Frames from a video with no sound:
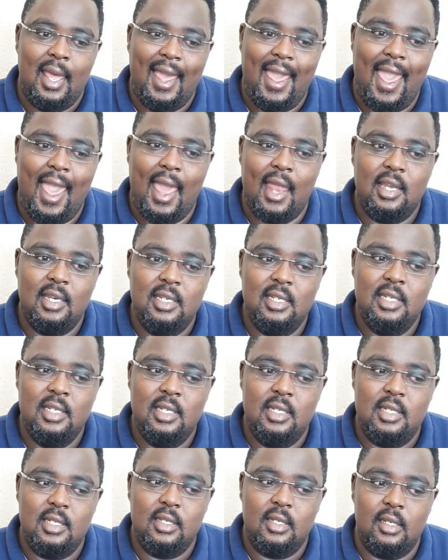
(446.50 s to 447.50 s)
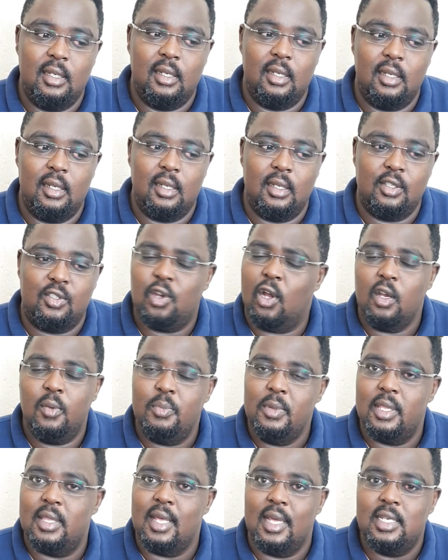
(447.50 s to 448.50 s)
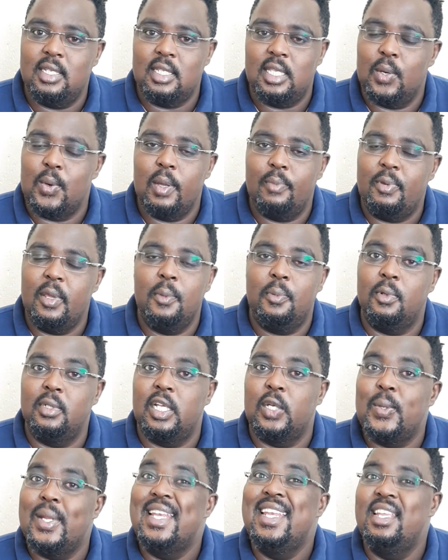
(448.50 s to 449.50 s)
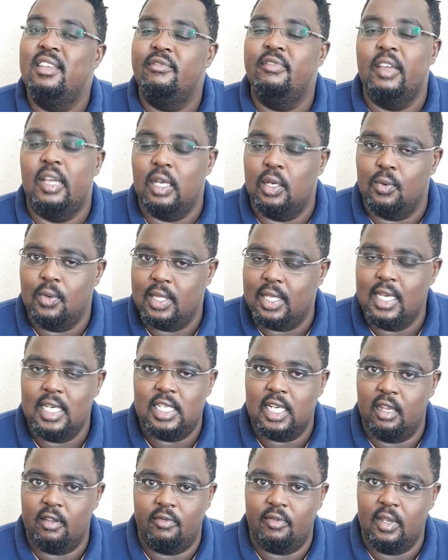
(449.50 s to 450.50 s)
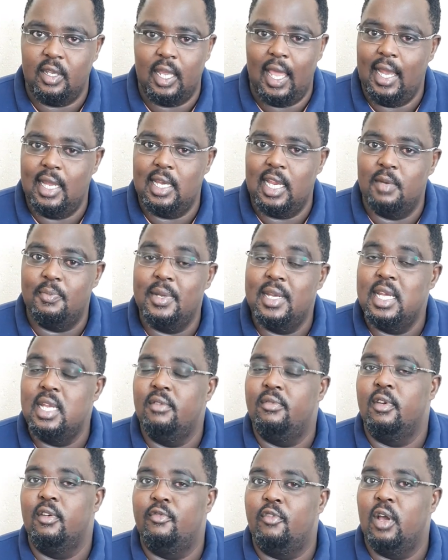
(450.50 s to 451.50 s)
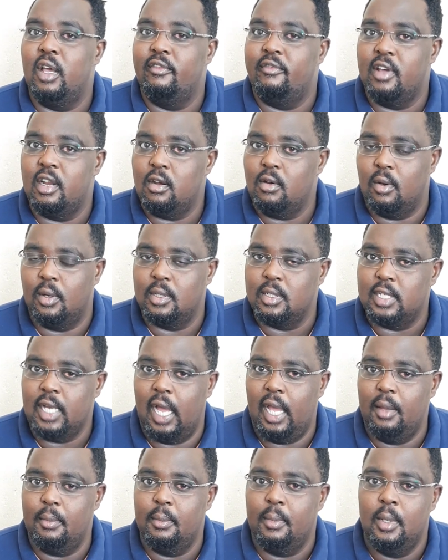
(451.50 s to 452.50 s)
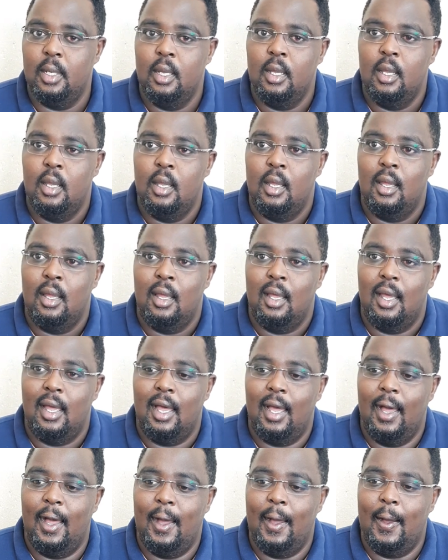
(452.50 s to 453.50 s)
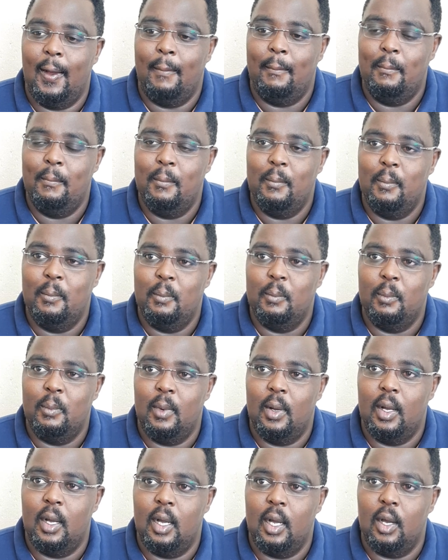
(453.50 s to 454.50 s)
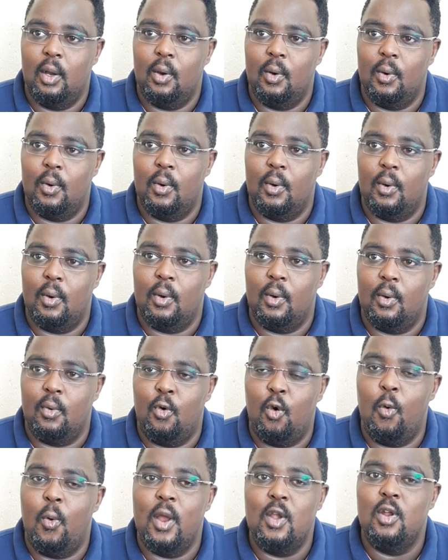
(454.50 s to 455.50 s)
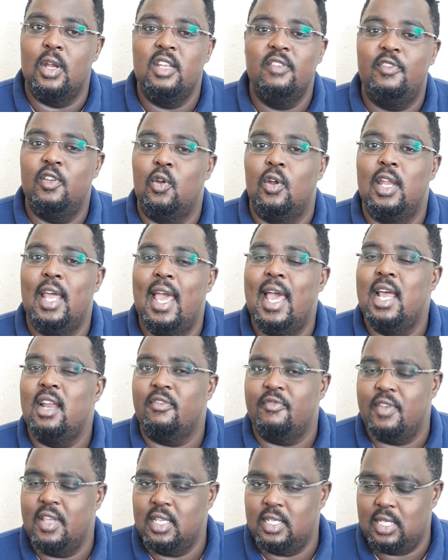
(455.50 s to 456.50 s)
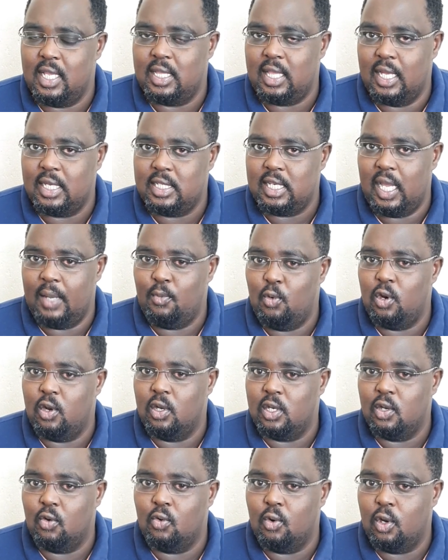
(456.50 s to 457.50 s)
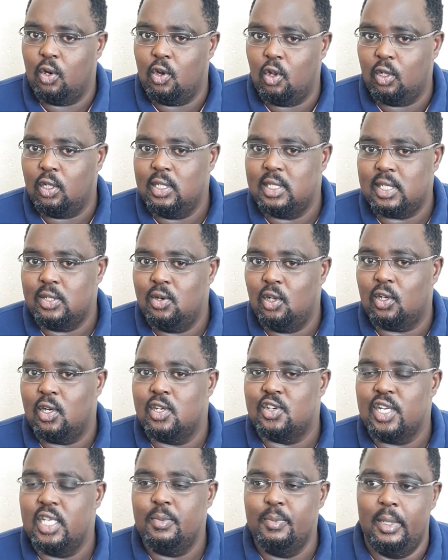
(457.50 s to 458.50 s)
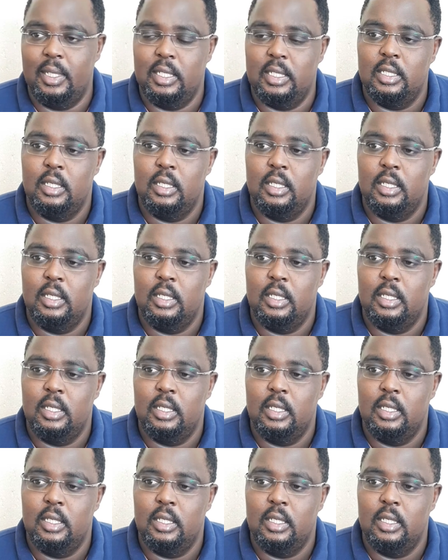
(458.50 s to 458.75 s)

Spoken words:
and told me that there were people that were living with HIV and had been living for a very long time, um, who were not even on ARVs at that time, were not on treatment.